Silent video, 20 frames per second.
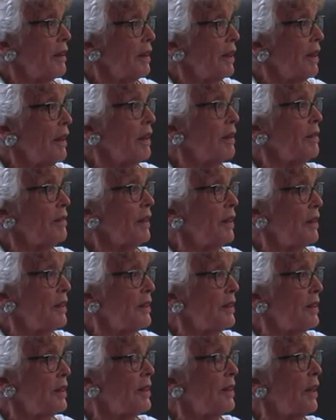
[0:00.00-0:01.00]
Yeah, and
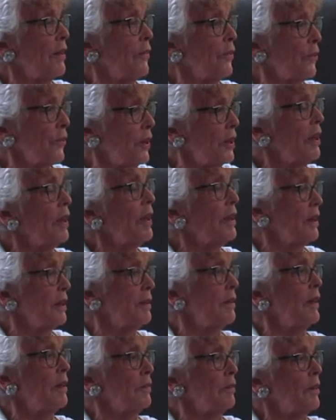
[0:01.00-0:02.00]
39
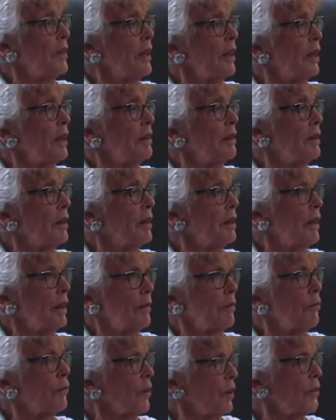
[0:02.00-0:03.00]
and I think
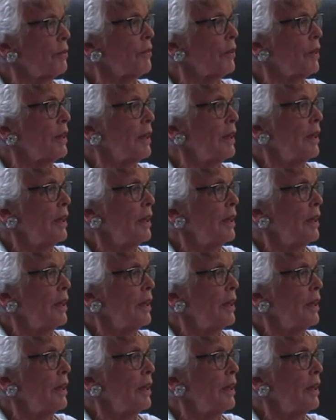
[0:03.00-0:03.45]
43.